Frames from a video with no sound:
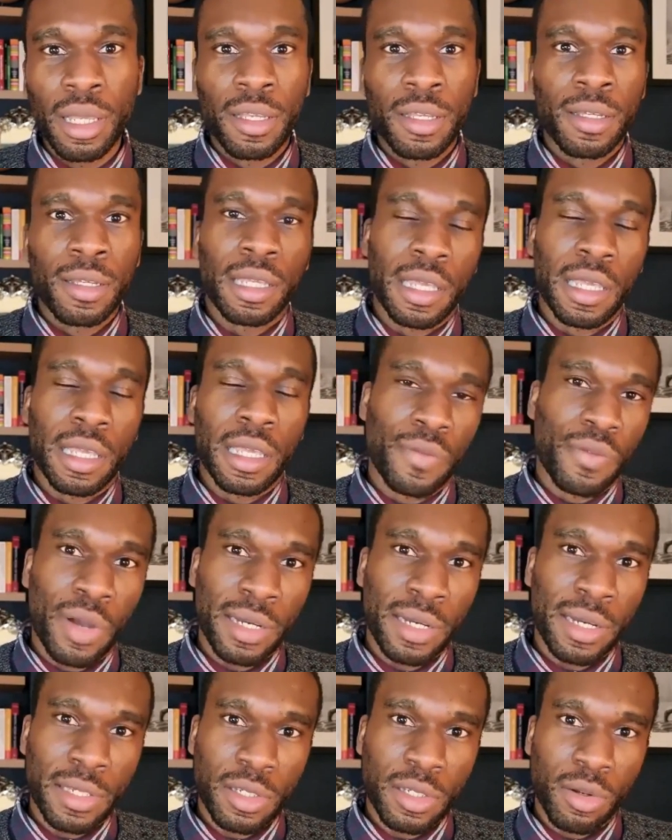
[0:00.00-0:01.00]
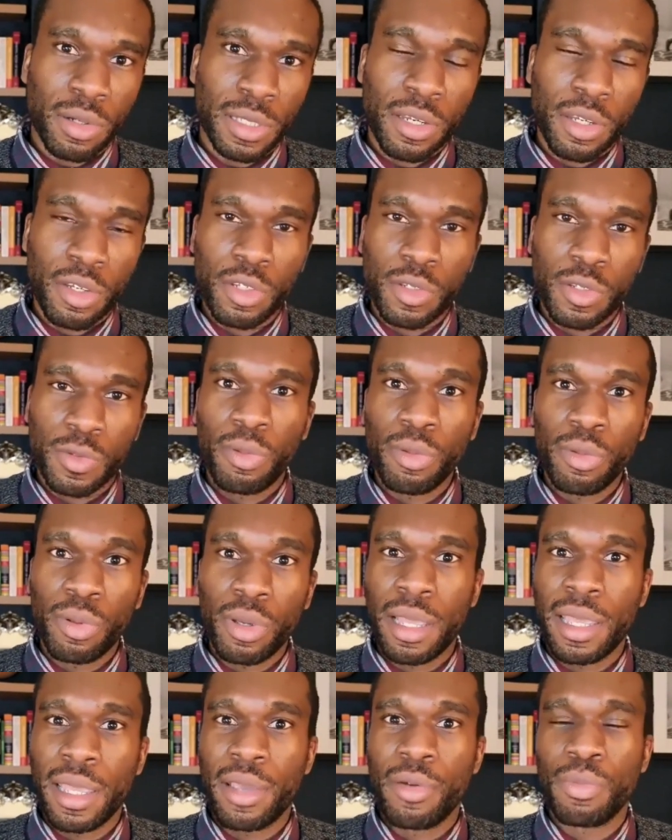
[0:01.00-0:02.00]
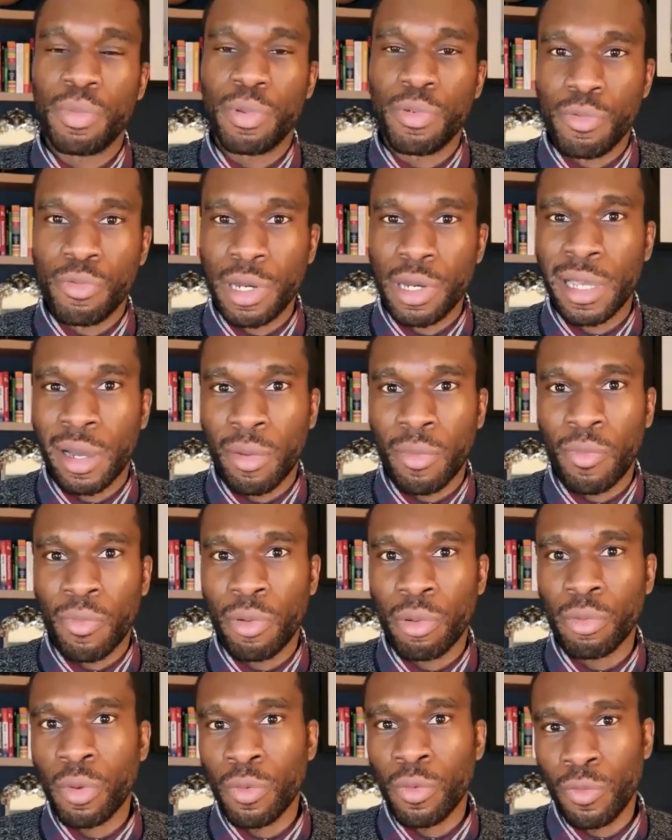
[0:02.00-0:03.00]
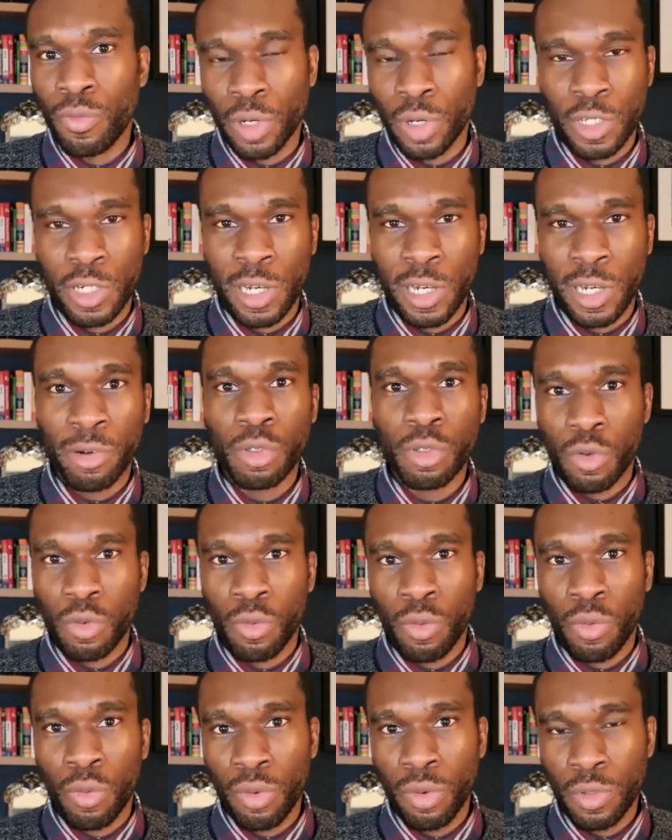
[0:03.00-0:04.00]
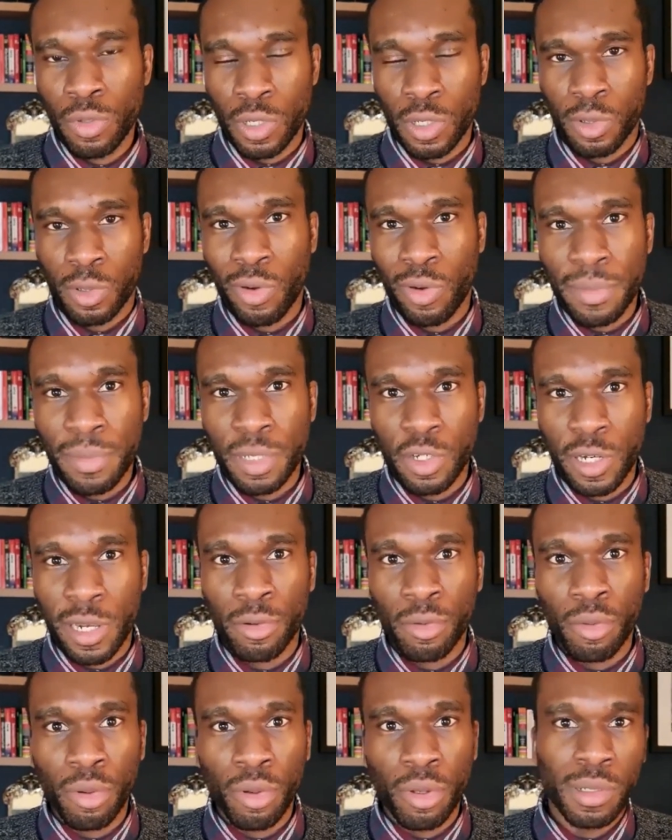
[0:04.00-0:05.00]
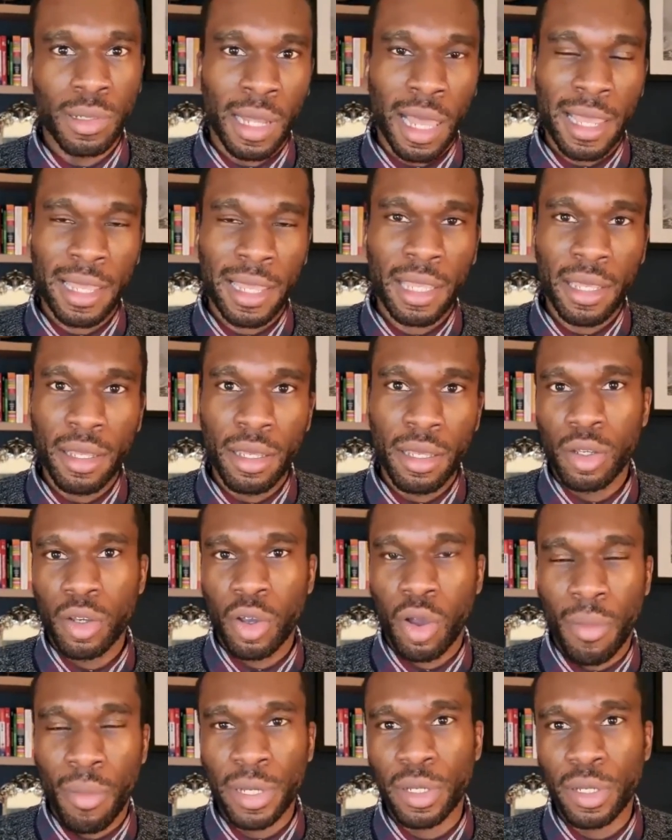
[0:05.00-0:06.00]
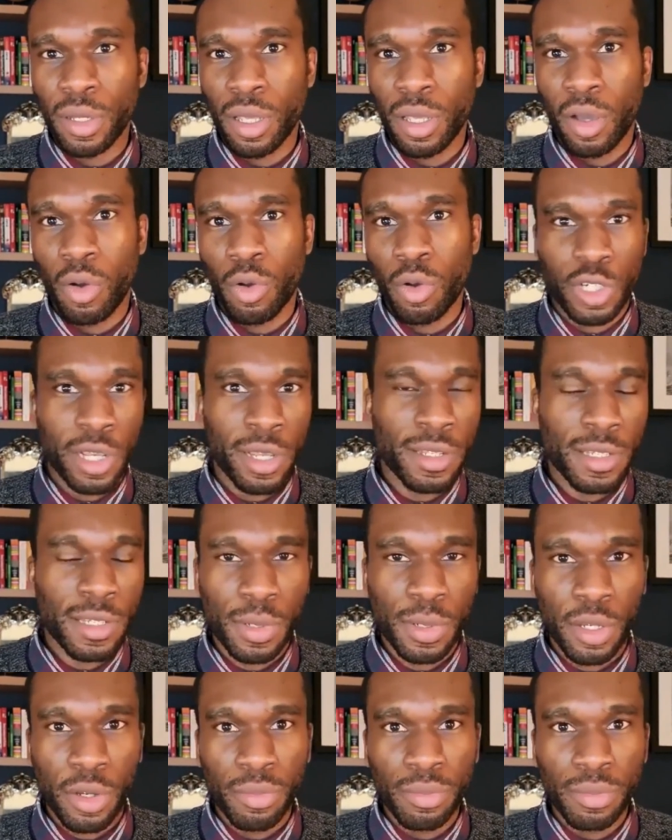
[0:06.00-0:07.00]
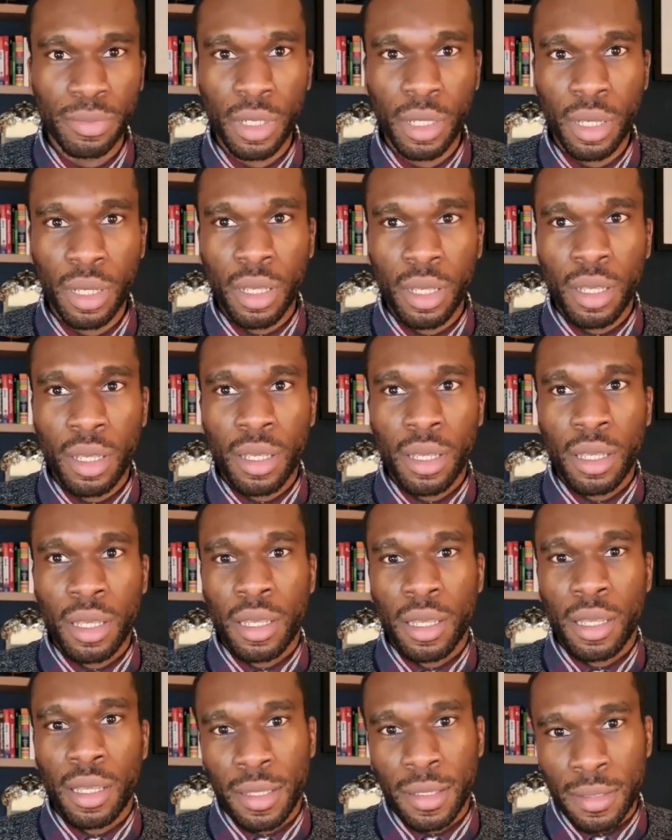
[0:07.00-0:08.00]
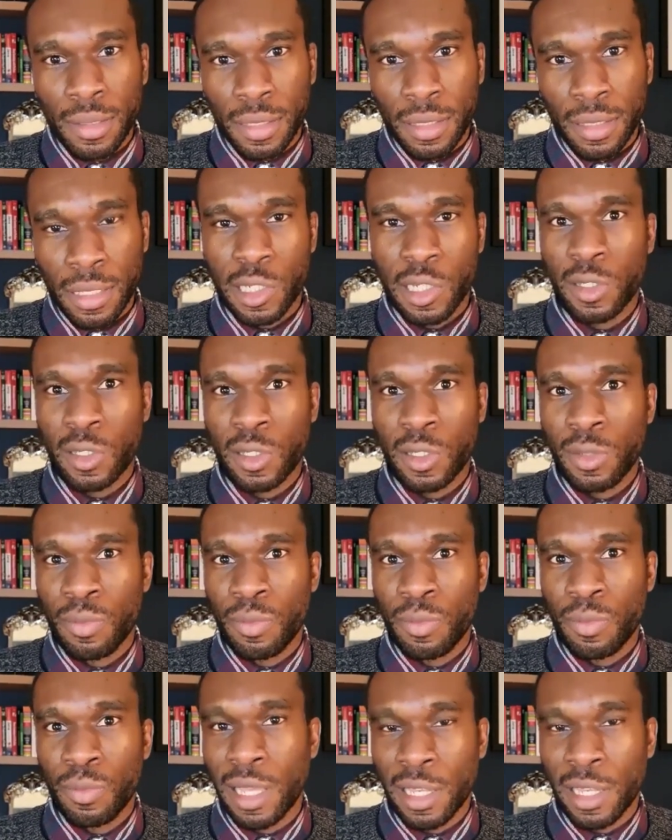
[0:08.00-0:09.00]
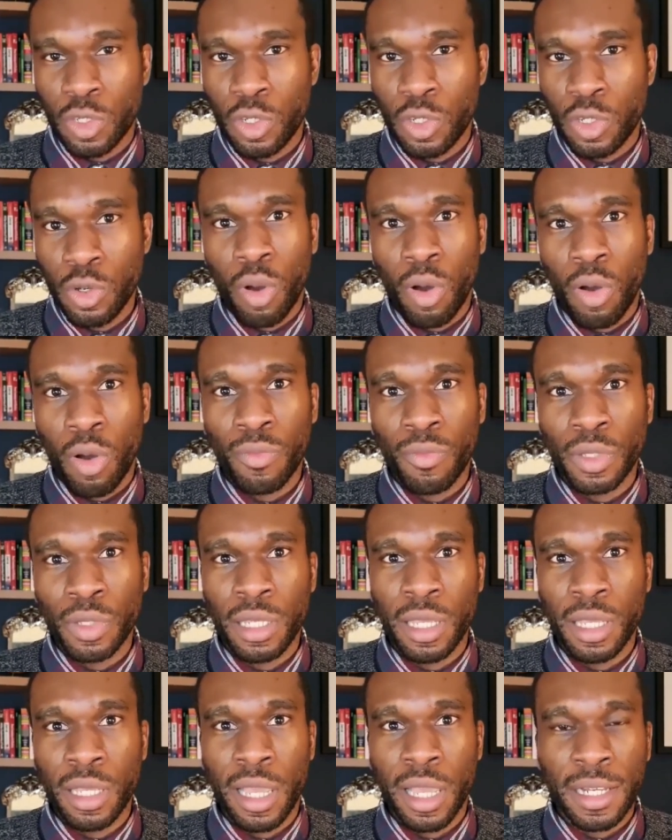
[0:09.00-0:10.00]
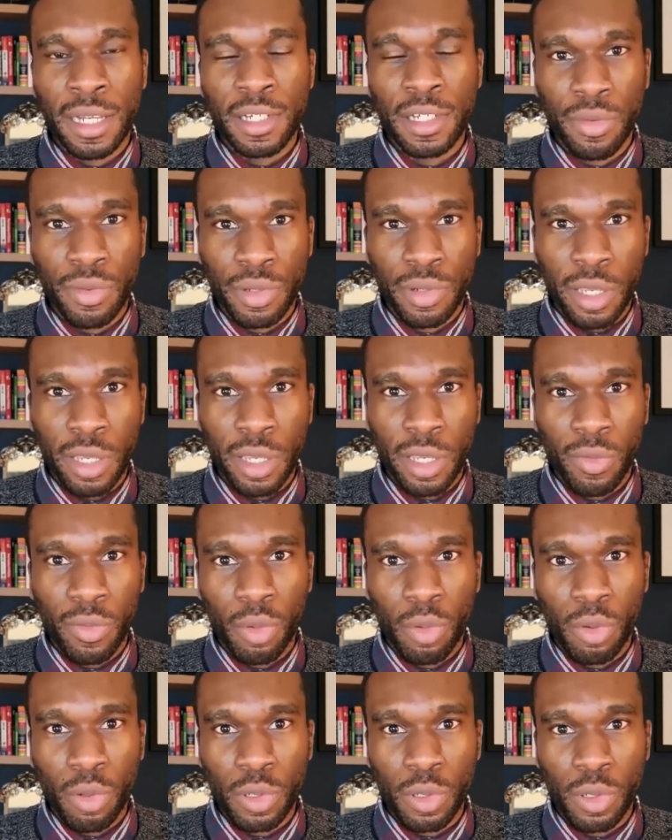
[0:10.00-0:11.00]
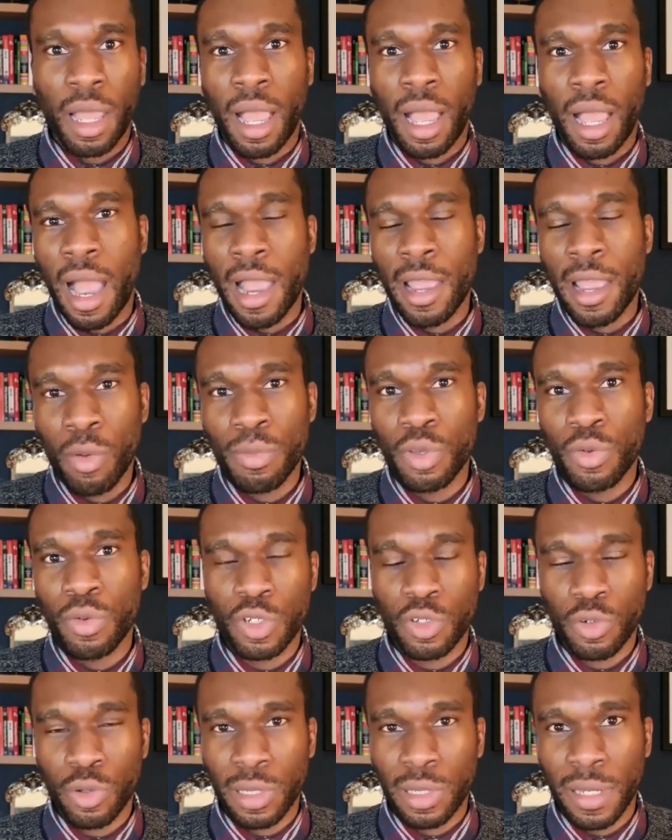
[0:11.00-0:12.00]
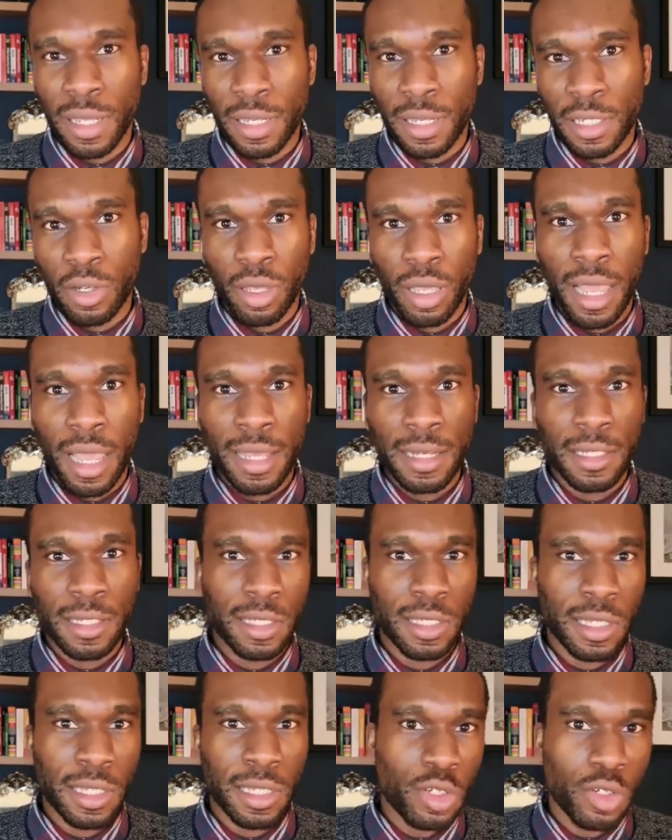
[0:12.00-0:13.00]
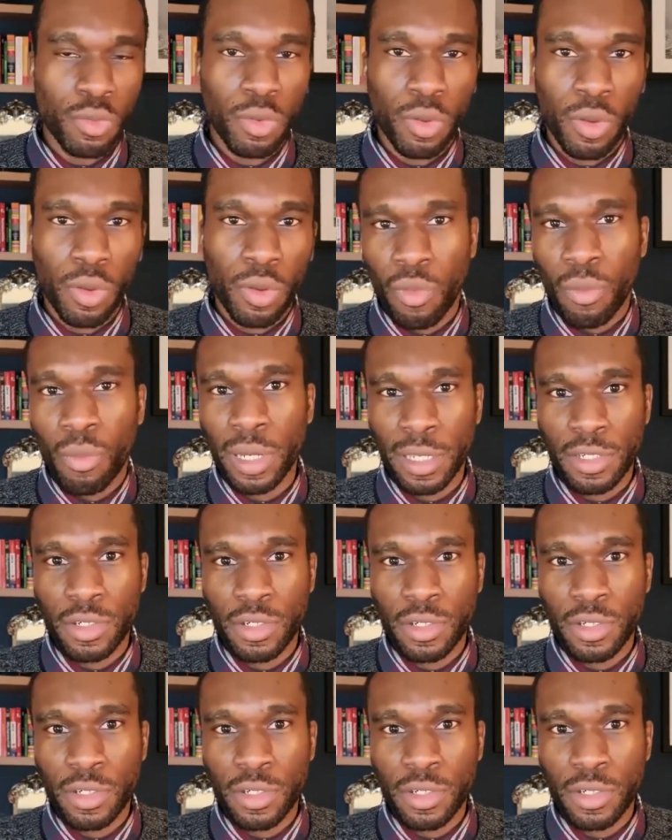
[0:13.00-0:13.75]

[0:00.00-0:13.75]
If you find this content useful, it would be really helpful for the channel to subscribe to the channel, like, comment, or share this video. This has been lecture 2 of the AI Engineering Takeoff course. I hope you've enjoyed the lecture, and stay tuned for more lectures.